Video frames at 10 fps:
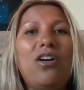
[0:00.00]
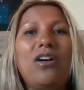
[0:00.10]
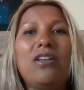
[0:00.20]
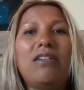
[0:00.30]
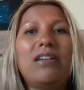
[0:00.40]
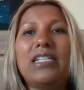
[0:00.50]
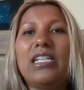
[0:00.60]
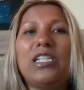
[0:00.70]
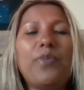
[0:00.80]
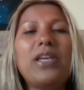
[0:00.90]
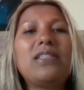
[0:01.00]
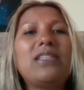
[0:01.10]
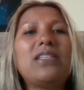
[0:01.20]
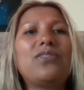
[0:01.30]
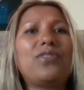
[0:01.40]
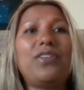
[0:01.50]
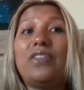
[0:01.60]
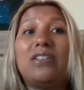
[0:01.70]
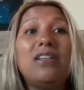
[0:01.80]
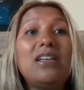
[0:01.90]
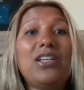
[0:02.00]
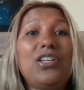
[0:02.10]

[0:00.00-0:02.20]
on a daily basis or even,